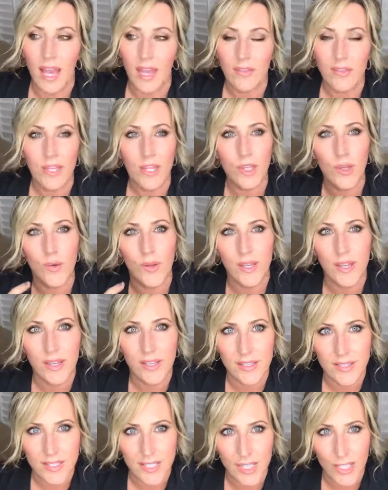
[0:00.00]
and then you
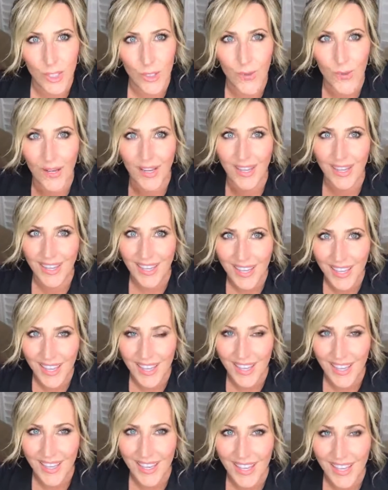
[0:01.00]
hit continue
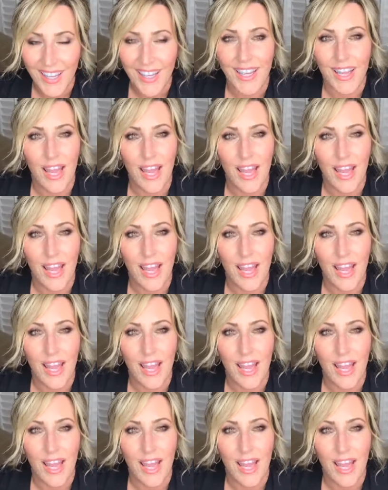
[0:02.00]
again.